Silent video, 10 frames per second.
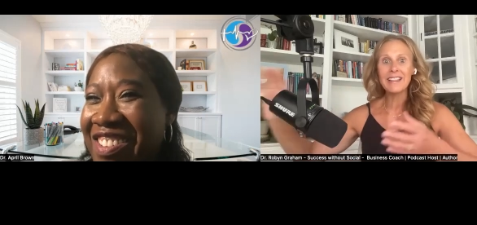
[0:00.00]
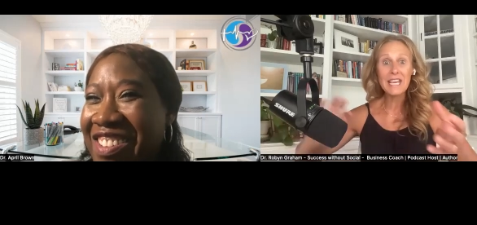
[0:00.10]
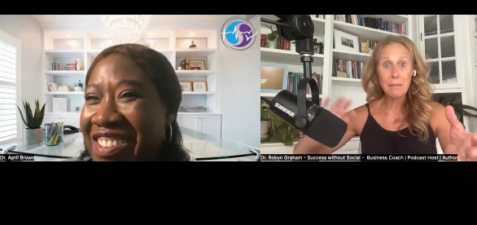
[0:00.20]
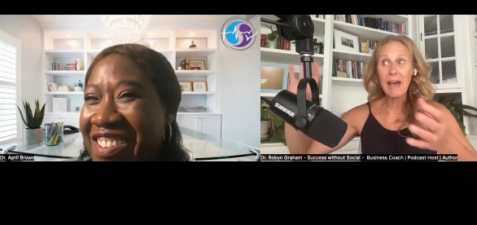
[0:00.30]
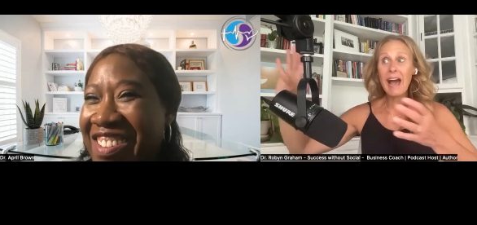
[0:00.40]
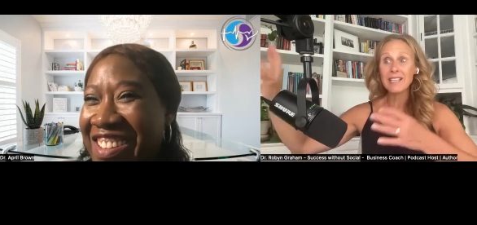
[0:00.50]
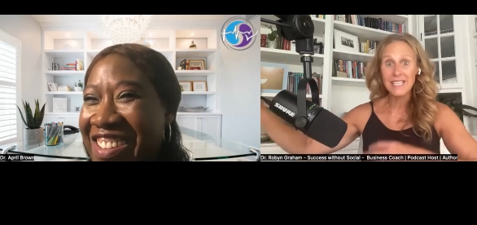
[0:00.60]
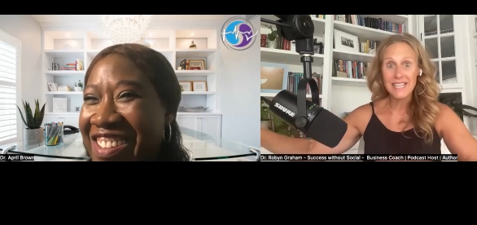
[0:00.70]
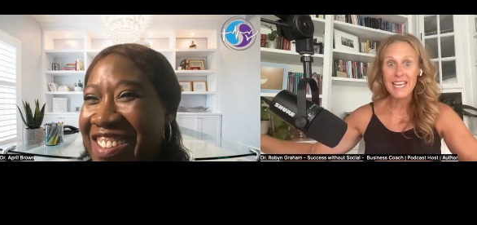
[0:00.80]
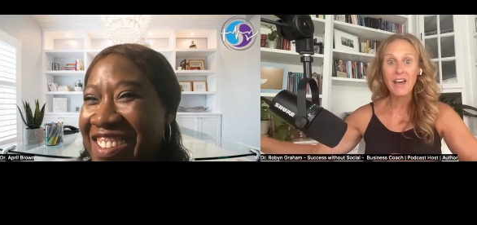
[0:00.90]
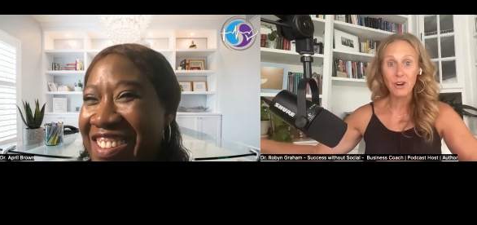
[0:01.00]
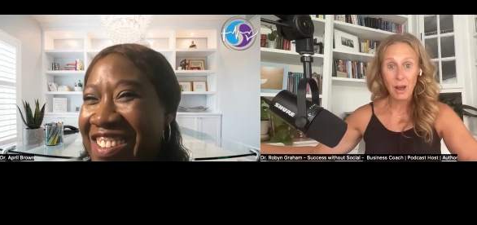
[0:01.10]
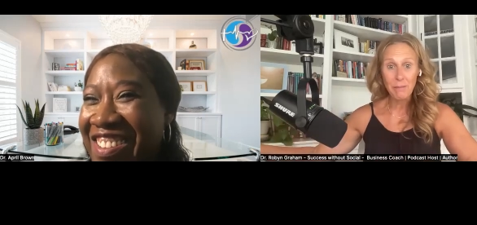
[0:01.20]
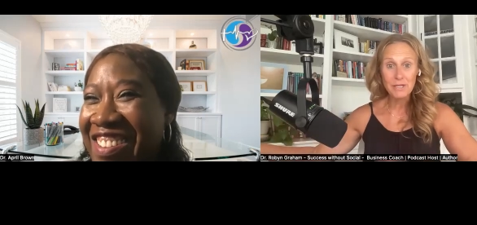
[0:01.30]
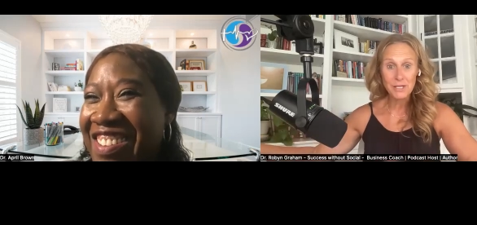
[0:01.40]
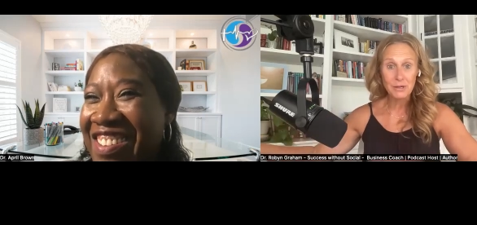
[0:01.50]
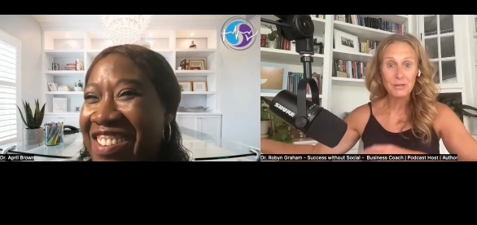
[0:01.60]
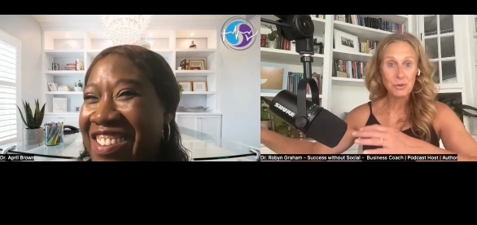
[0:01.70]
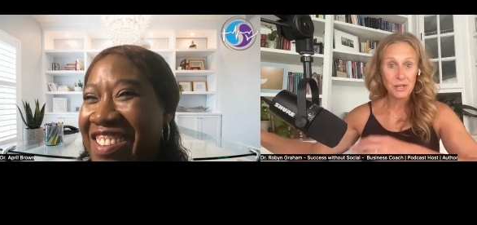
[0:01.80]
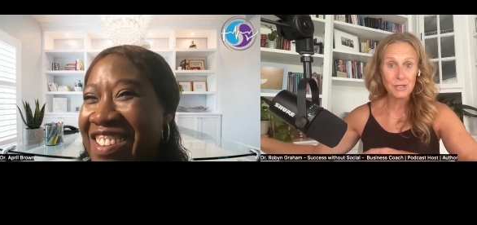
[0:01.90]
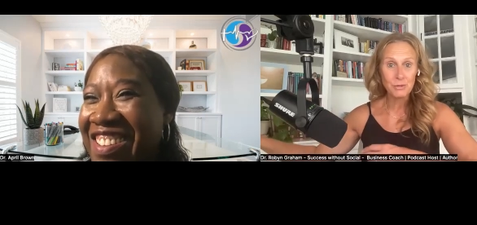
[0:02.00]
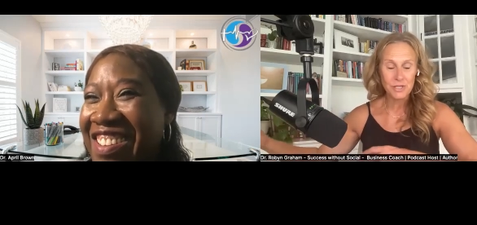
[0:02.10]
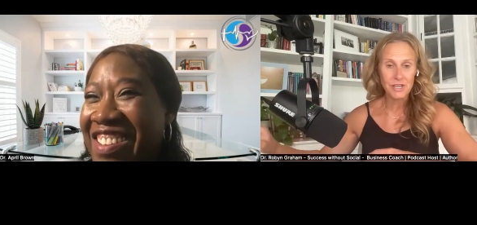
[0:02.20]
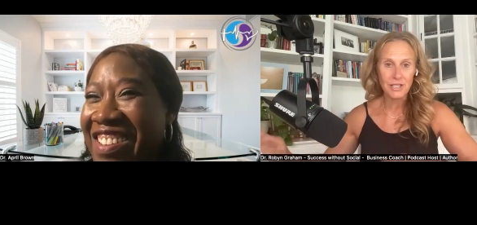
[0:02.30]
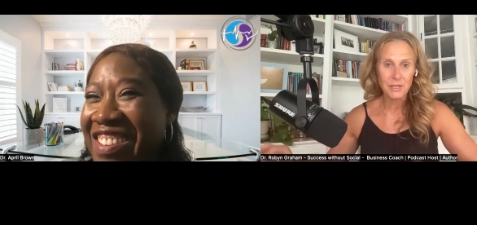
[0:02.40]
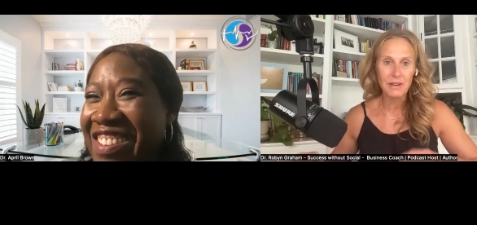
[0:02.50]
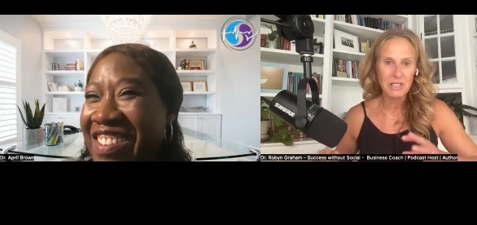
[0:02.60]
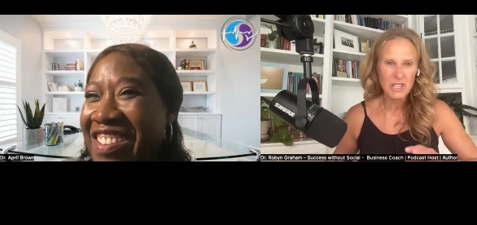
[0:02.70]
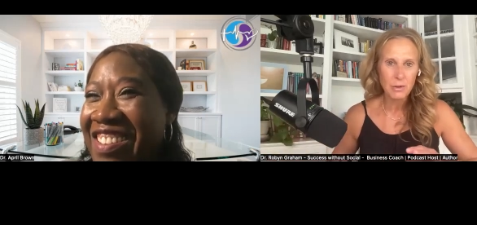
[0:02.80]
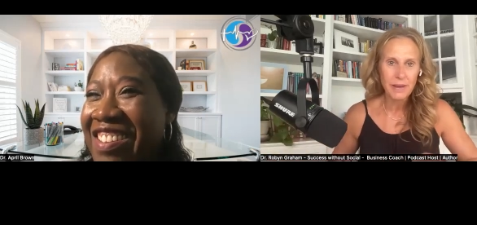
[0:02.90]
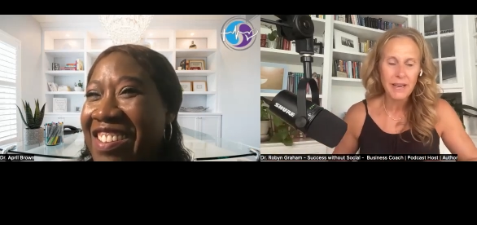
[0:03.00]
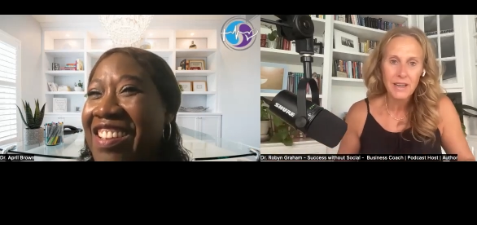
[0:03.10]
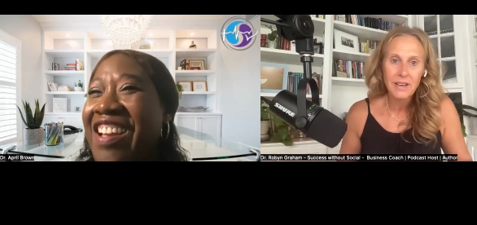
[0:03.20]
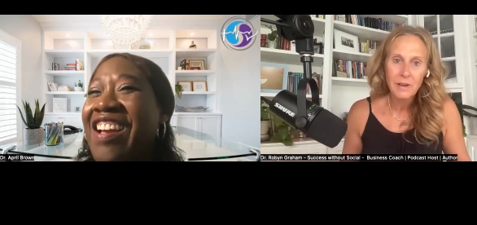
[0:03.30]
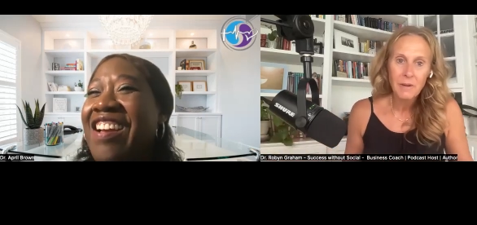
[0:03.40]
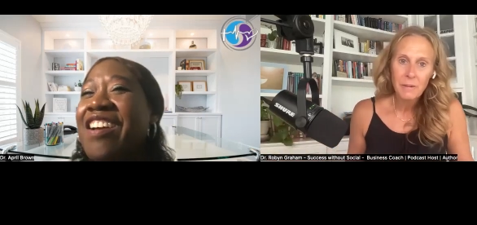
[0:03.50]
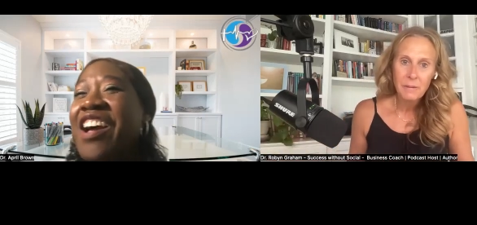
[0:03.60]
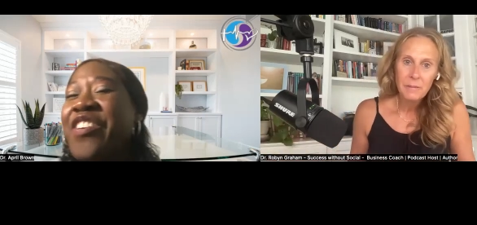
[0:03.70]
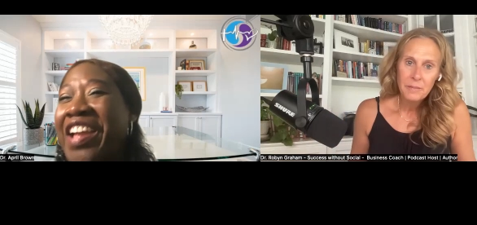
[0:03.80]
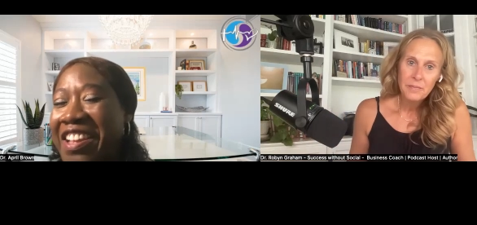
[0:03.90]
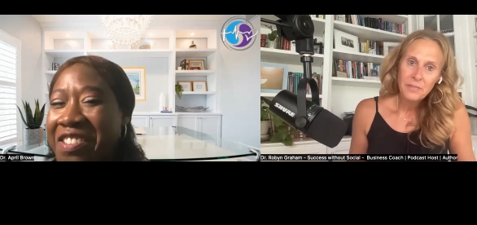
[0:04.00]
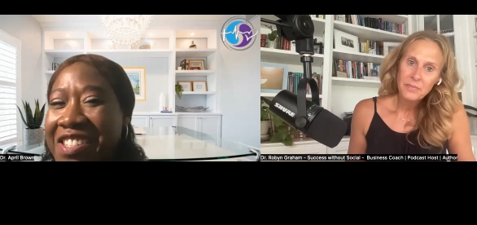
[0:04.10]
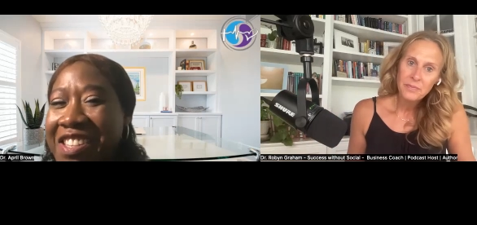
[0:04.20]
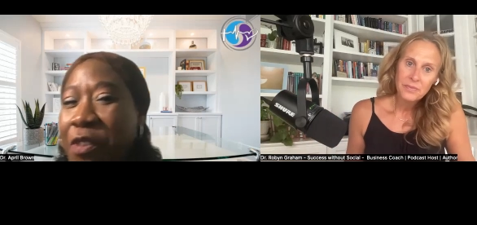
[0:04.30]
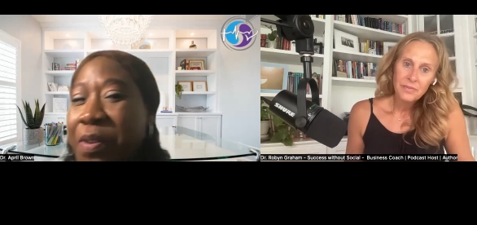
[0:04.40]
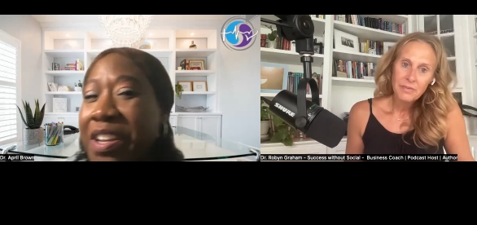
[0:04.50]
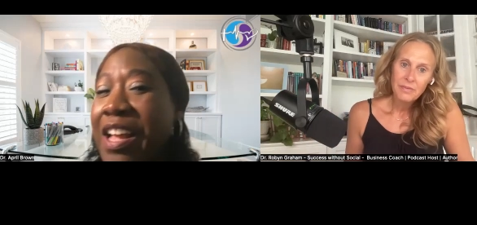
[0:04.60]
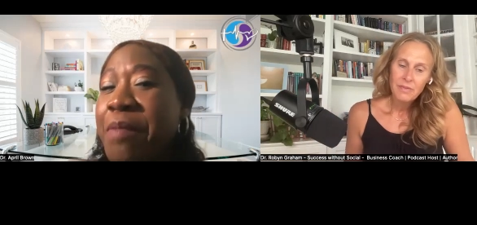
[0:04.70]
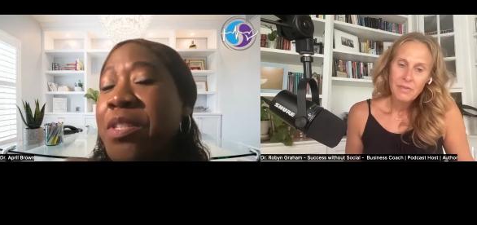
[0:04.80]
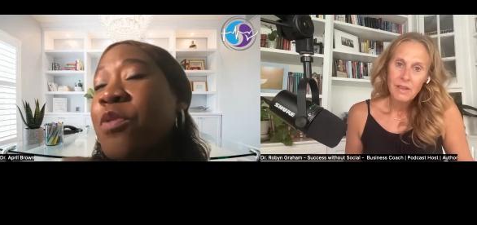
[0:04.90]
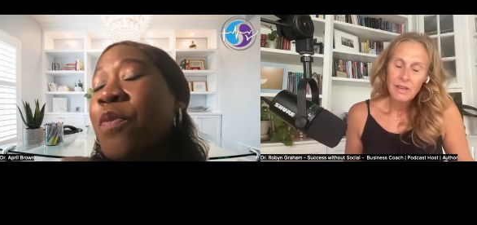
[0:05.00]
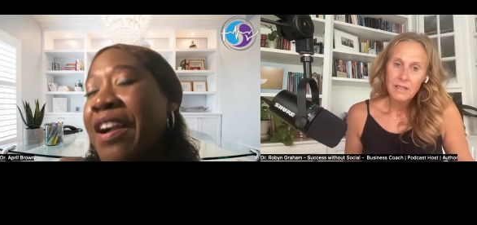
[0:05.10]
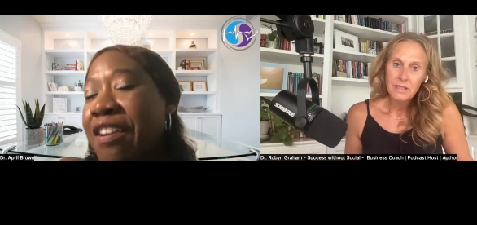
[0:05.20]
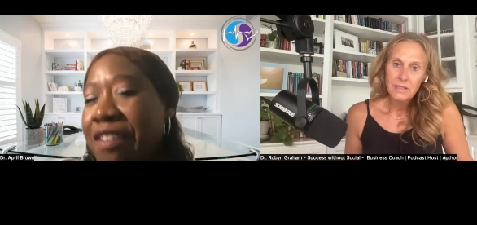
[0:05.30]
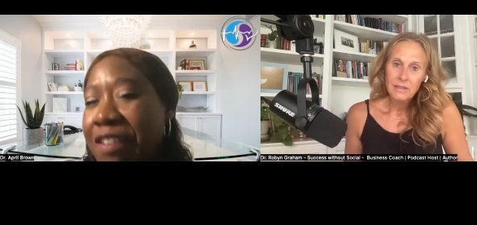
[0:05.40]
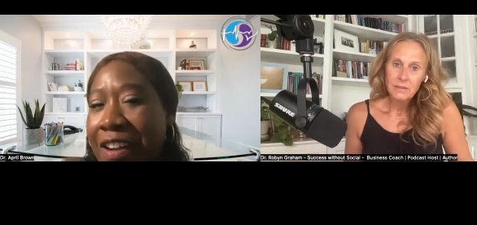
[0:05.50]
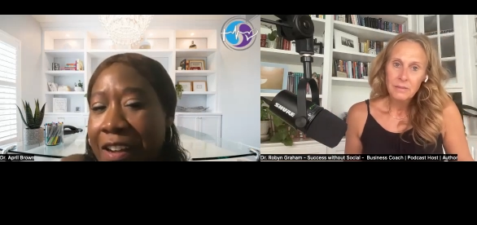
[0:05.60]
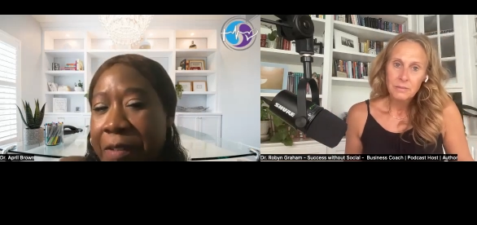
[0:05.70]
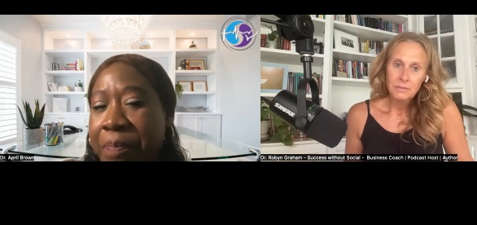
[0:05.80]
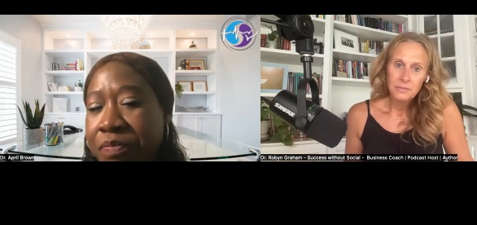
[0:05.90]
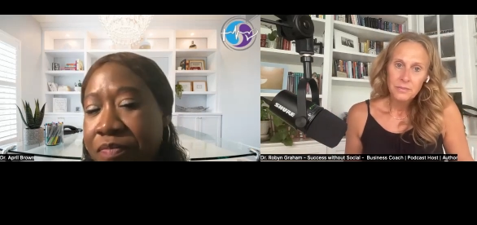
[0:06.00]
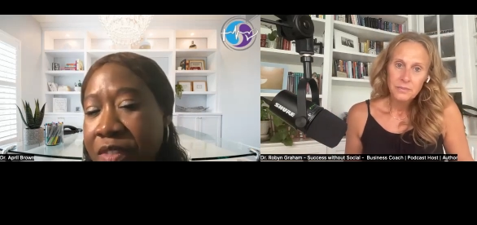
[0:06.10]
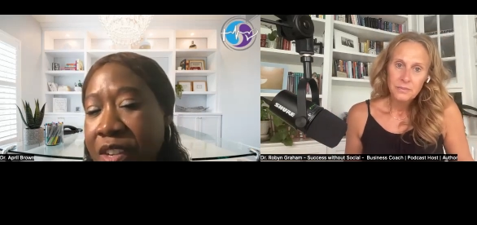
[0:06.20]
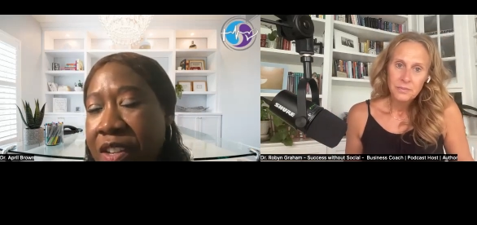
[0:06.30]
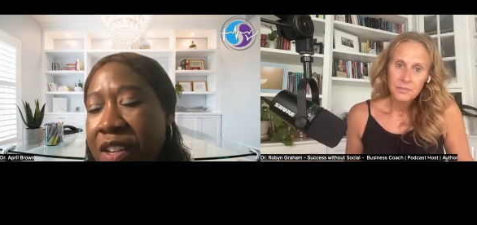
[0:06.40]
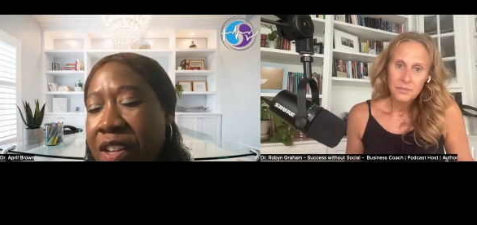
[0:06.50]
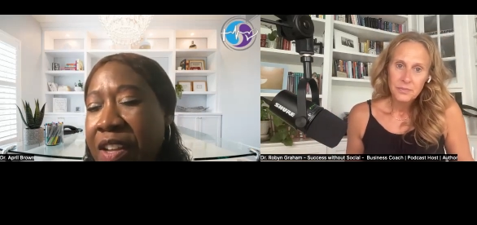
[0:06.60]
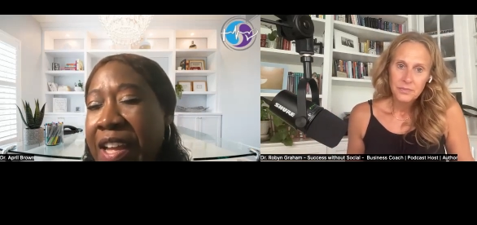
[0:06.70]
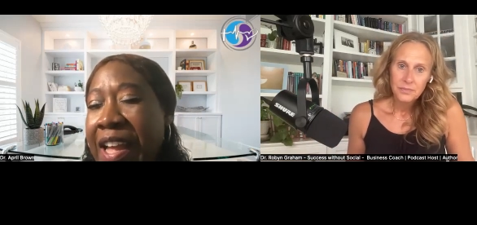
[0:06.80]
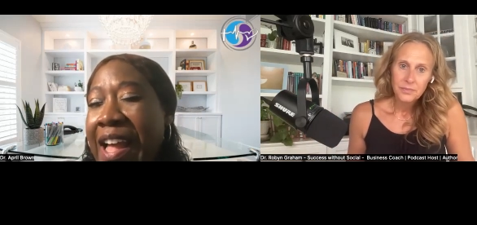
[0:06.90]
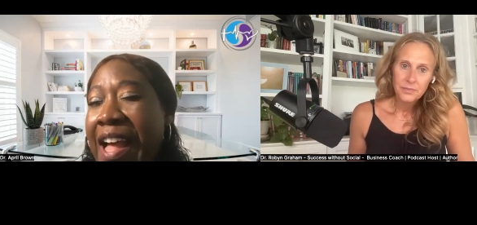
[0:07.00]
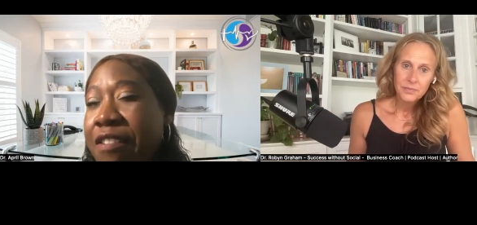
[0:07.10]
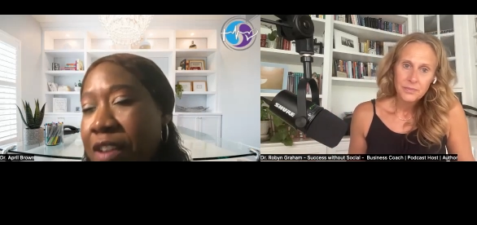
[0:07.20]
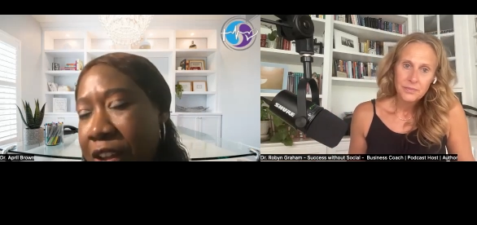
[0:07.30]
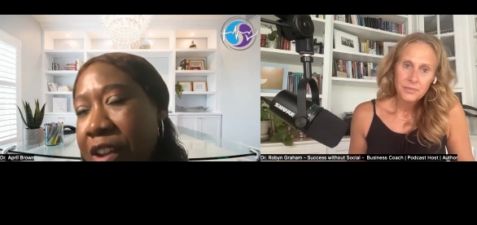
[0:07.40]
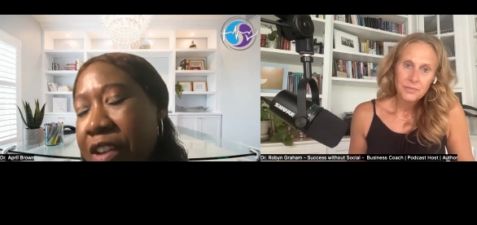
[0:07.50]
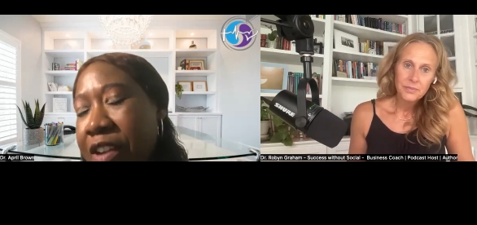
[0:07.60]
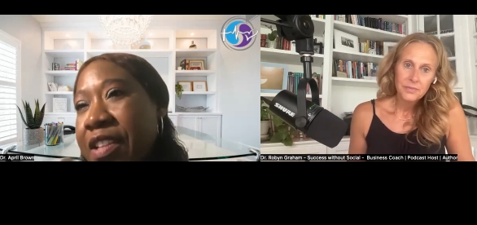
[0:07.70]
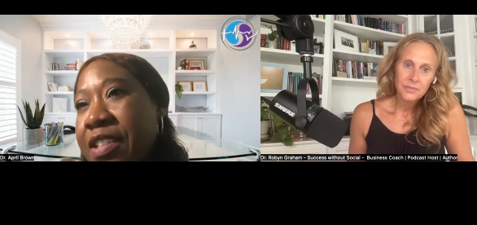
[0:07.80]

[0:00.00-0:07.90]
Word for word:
Speaker 1: link back to the other episodes where this was talked about a little bit.
Speaker 2: Okay. So when it comes to alcohol can